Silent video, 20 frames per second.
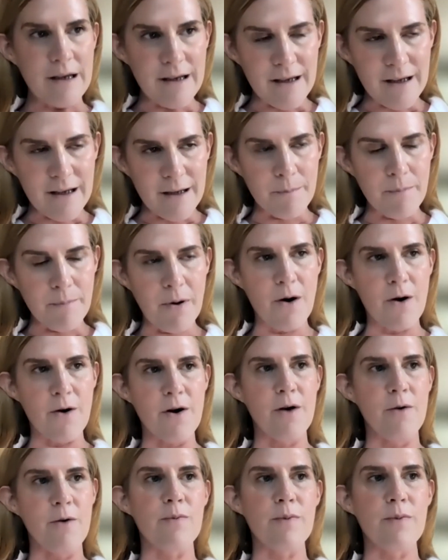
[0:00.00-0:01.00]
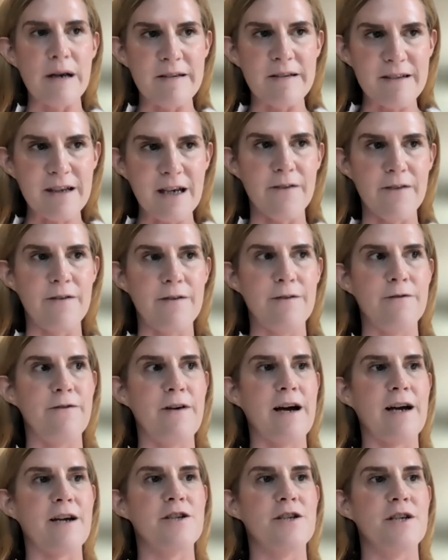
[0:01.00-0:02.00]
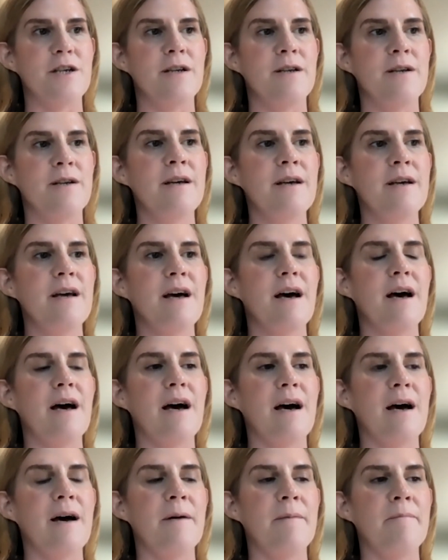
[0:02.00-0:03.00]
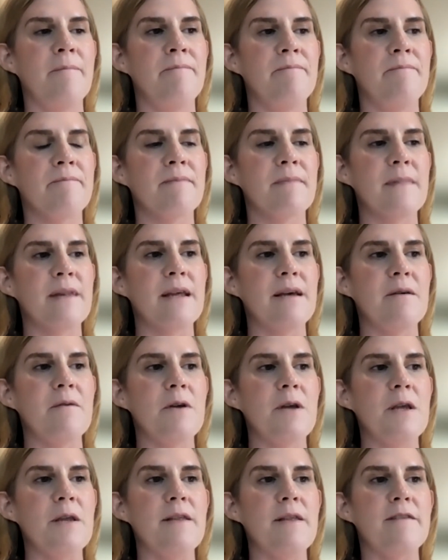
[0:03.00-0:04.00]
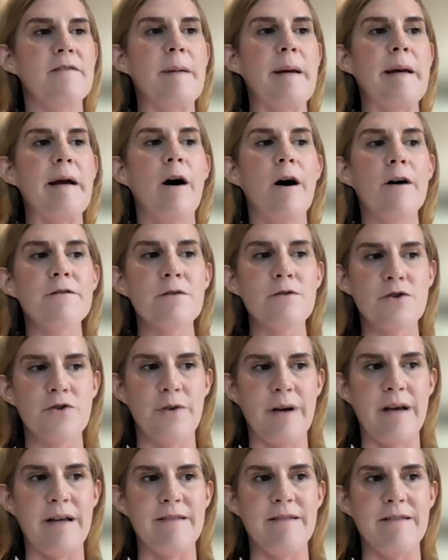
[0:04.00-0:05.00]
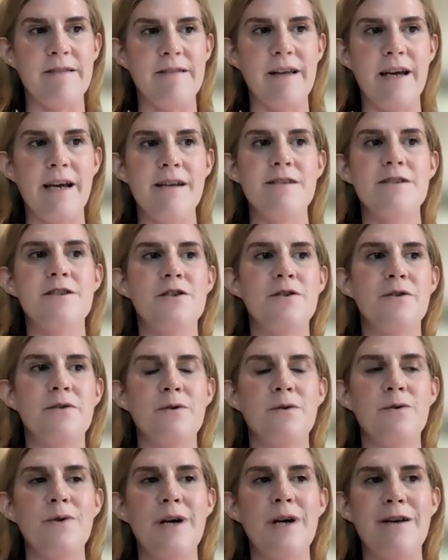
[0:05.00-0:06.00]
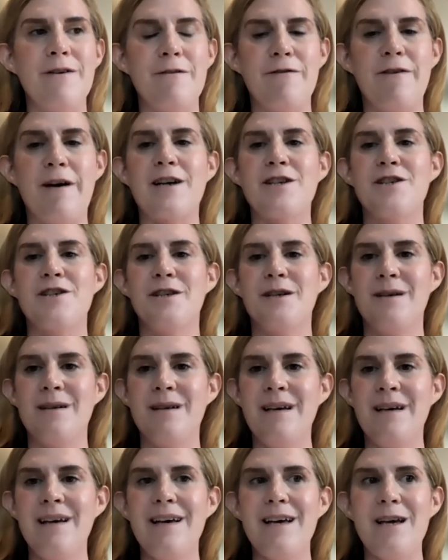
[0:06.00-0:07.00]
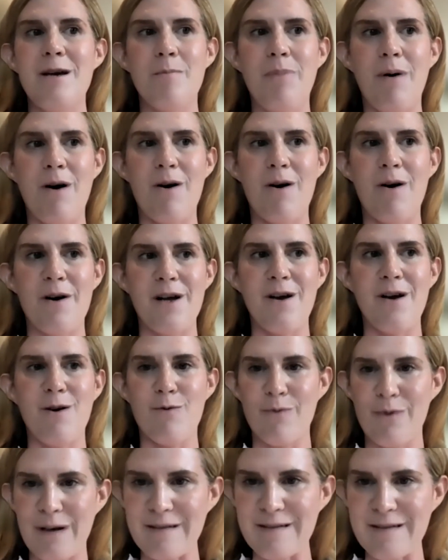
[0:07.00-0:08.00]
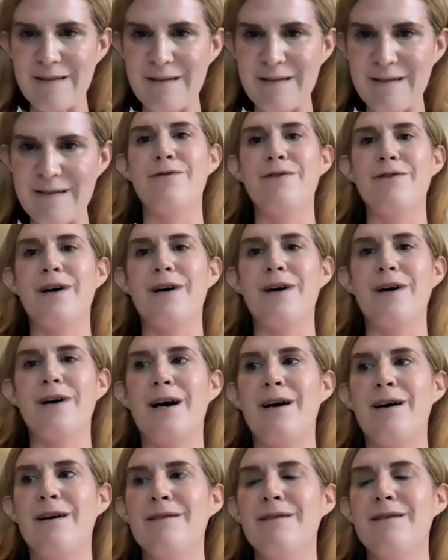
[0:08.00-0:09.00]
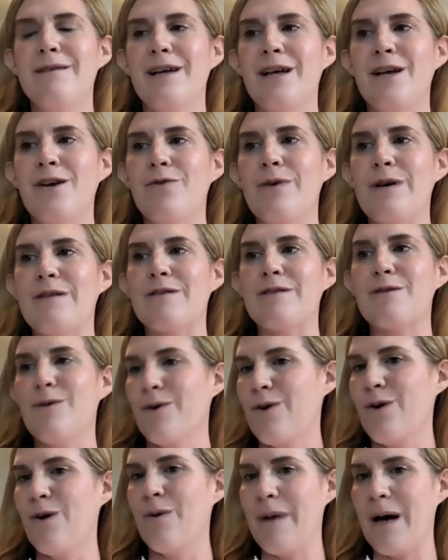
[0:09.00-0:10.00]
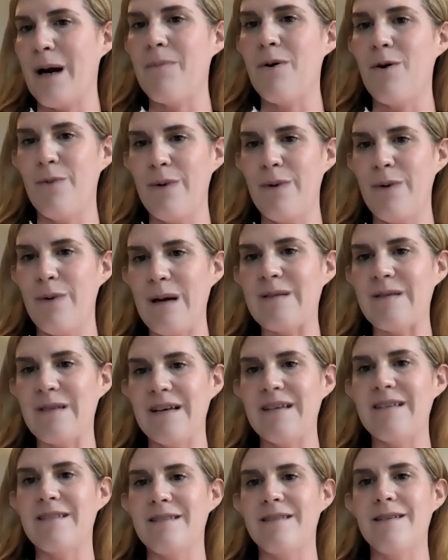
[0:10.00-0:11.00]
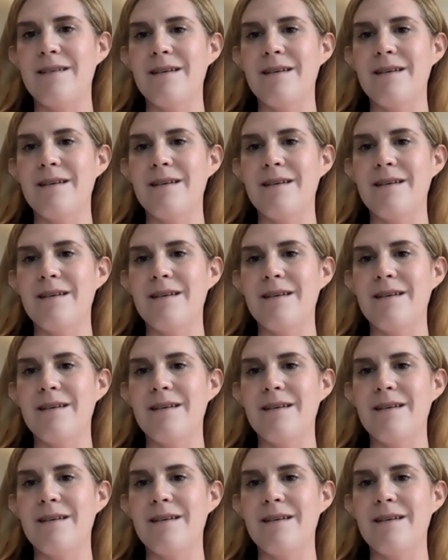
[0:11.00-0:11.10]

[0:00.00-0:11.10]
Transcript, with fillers: impart a risk of infection. Um, this may also translate to infection imparting a risk of uh, increased clonal hematopoiesis.